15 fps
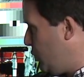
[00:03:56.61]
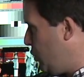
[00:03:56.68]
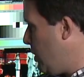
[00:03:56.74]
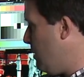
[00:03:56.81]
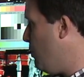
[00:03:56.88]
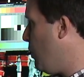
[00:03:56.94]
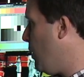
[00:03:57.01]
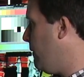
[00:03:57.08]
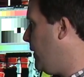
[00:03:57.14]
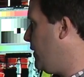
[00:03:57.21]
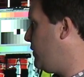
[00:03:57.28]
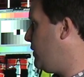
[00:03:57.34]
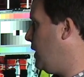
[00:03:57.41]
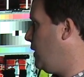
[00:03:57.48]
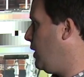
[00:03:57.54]
show you more of
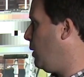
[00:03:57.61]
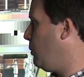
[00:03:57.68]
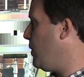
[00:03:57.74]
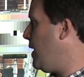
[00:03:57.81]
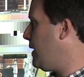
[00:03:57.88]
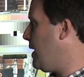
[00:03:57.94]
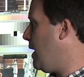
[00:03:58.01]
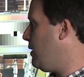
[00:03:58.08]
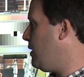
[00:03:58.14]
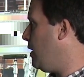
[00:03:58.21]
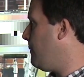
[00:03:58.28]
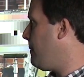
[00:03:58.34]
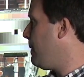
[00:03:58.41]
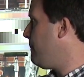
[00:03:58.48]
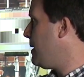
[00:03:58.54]
this in a little breakout
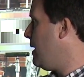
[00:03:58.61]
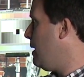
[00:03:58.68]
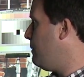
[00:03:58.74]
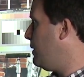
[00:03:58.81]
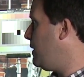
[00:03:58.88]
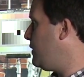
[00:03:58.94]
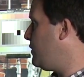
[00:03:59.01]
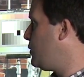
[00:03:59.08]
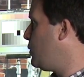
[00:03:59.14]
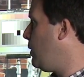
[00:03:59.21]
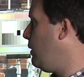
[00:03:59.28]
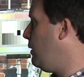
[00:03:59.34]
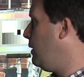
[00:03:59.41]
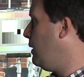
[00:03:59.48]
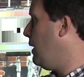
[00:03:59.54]
here. But this
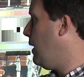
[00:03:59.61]
tool